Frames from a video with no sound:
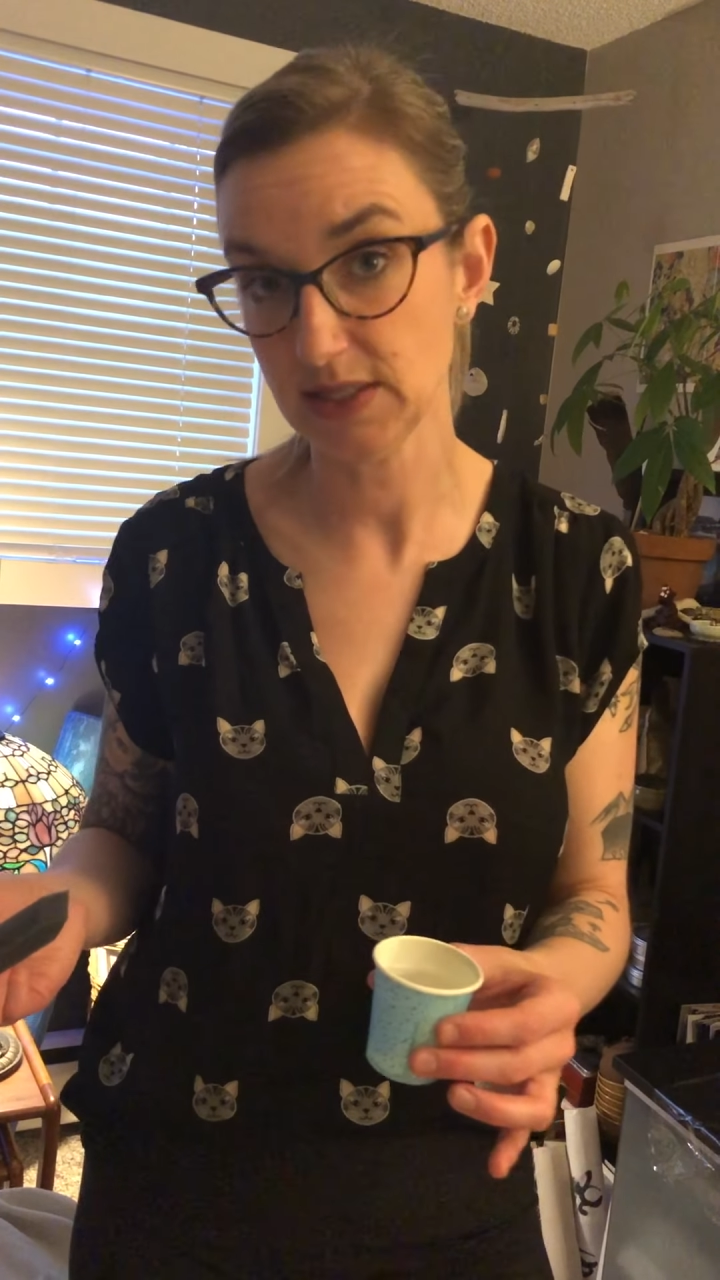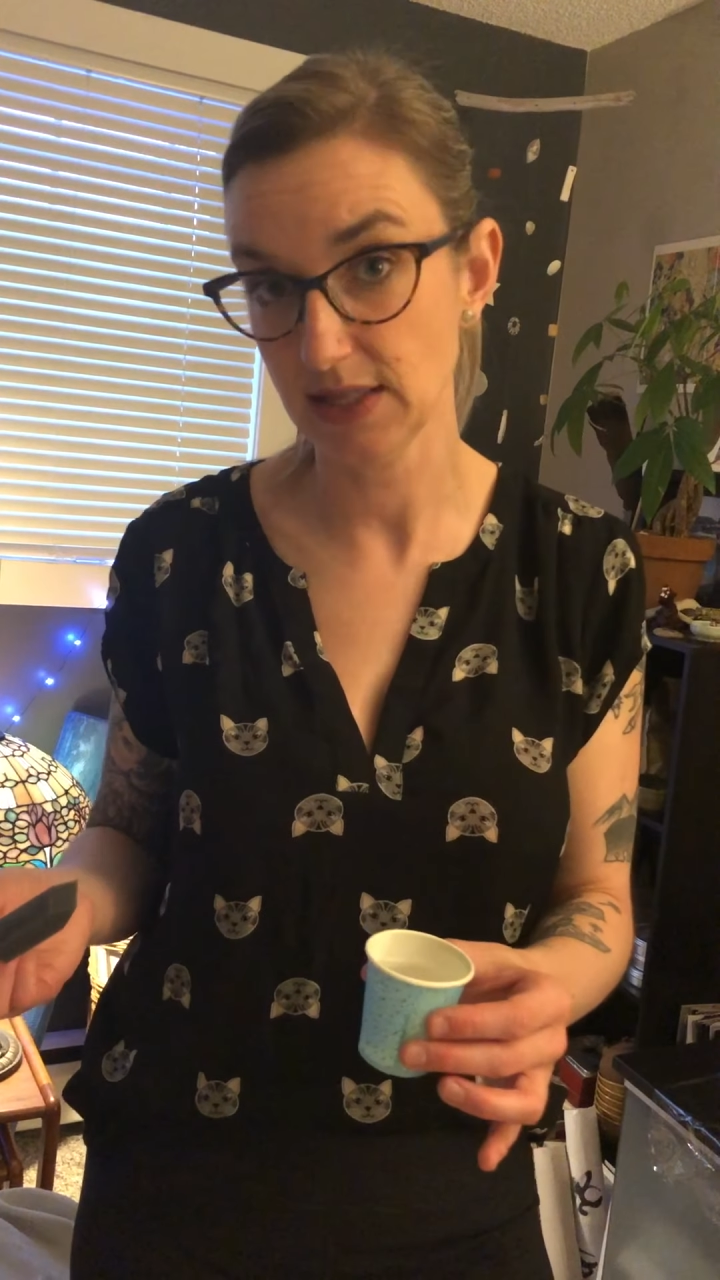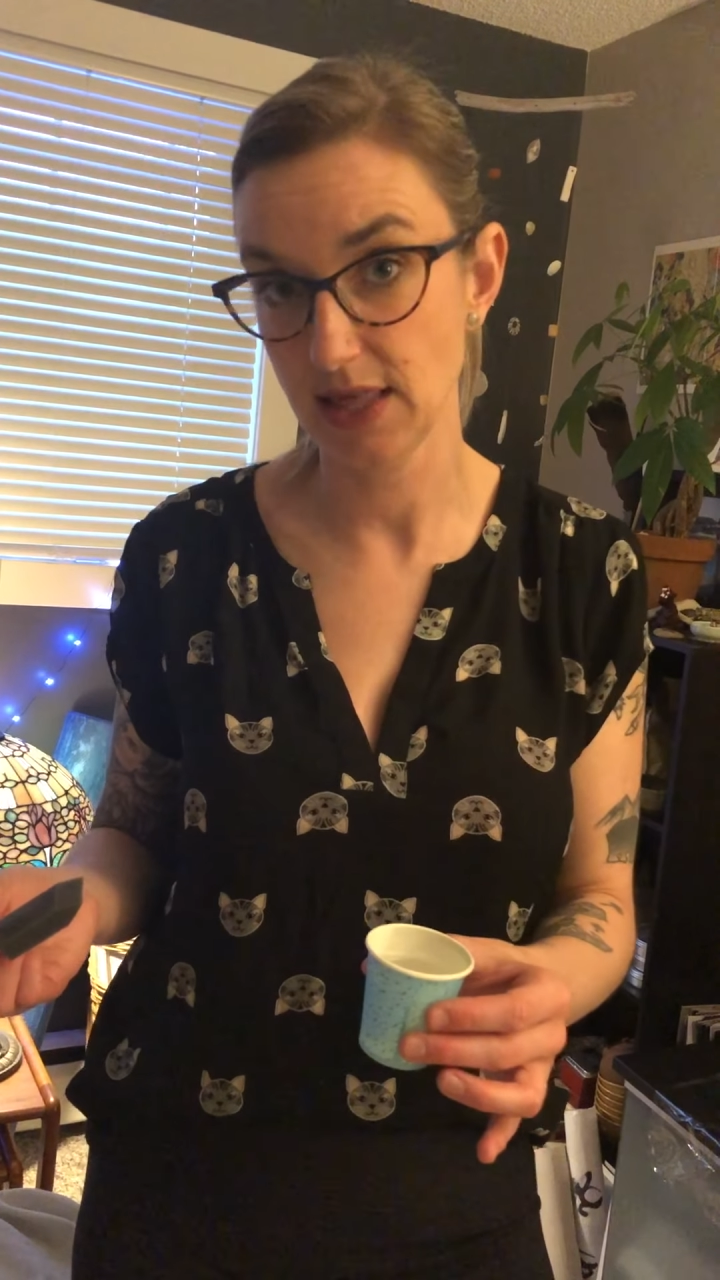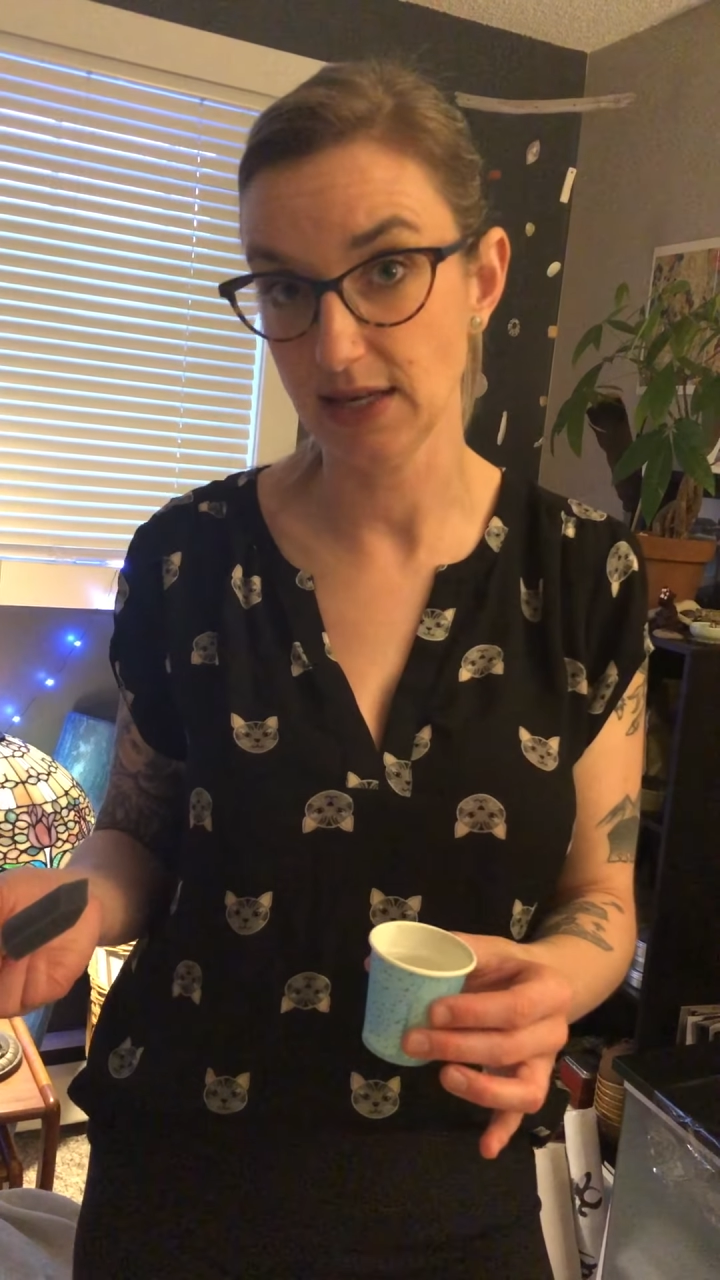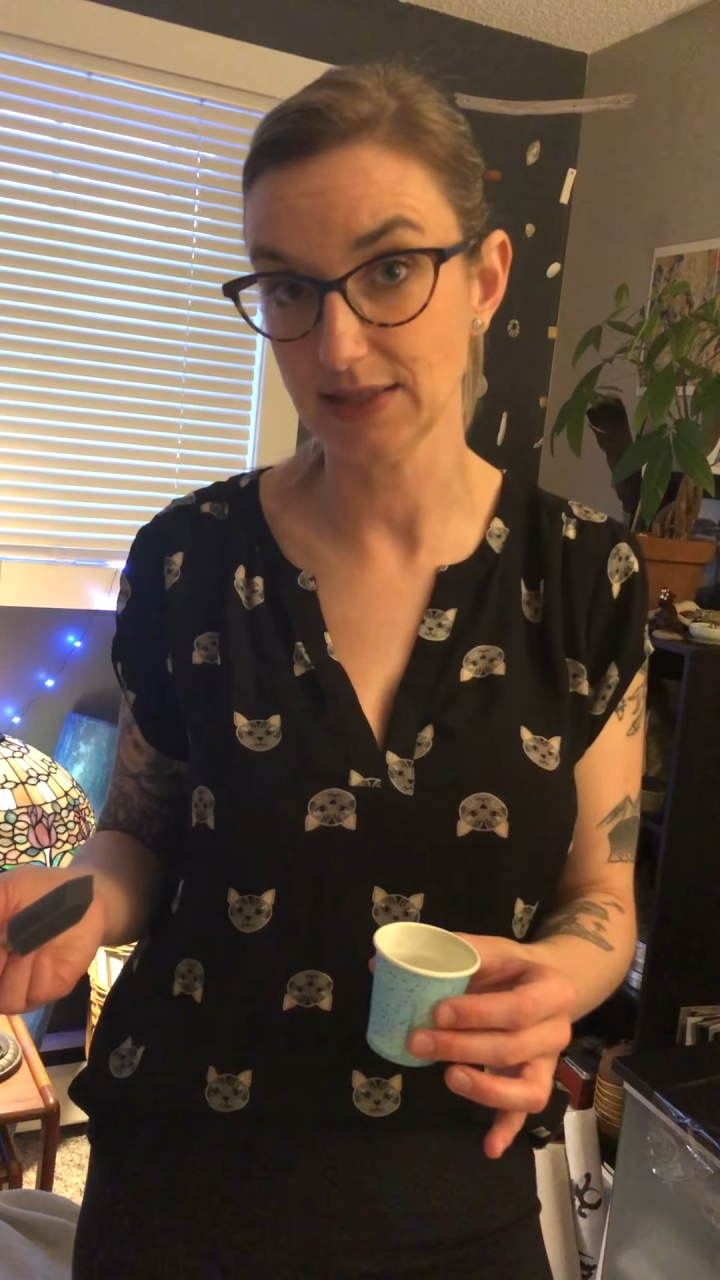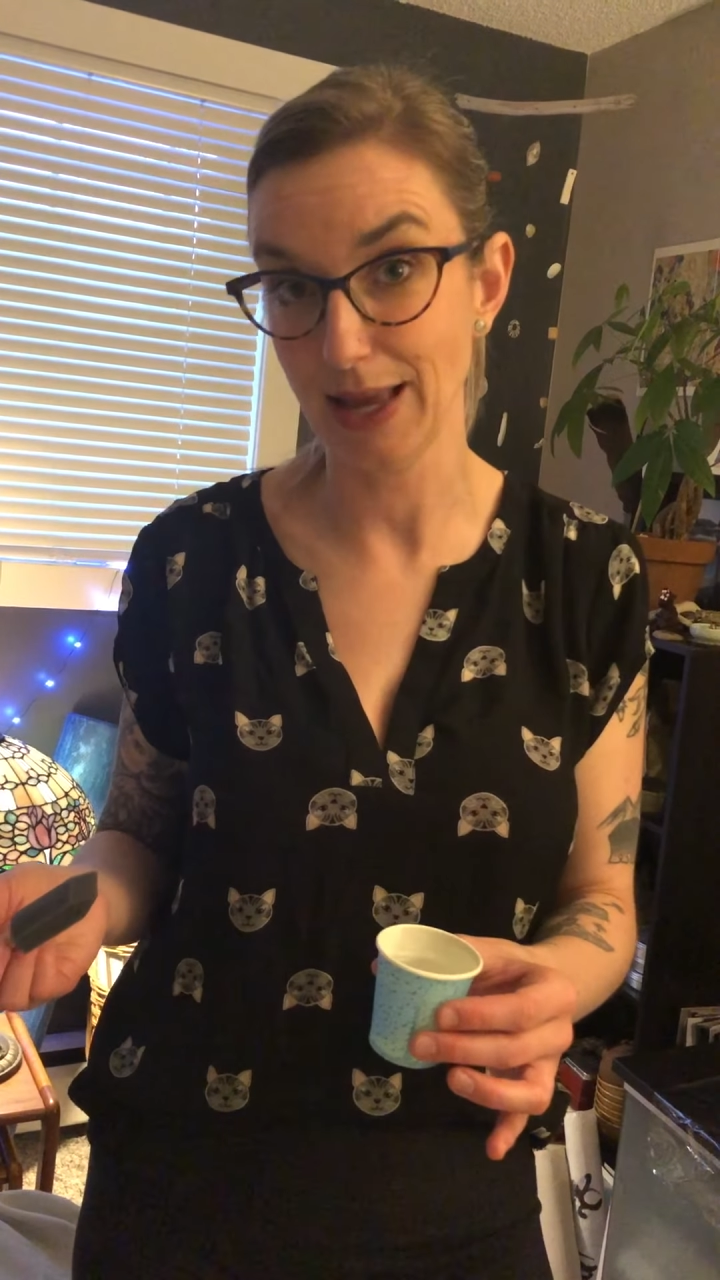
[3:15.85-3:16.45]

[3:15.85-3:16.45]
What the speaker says: to things